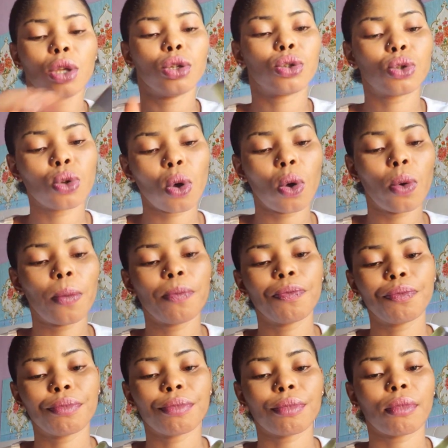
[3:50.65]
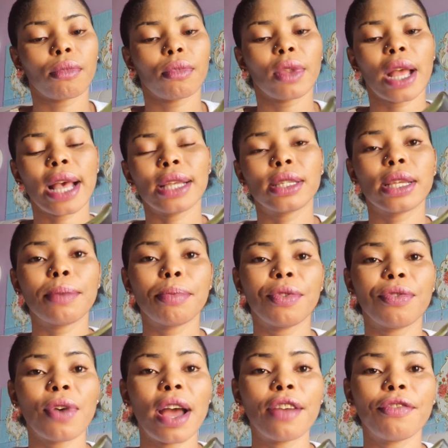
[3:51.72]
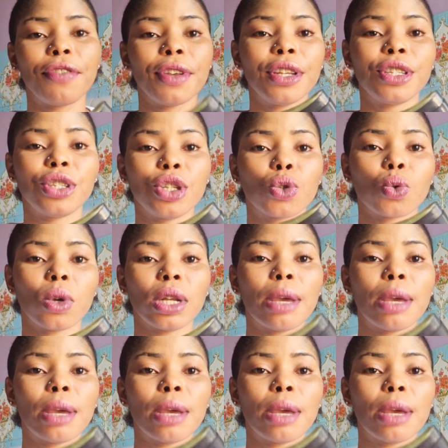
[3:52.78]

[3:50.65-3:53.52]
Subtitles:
So I said before I finish this one,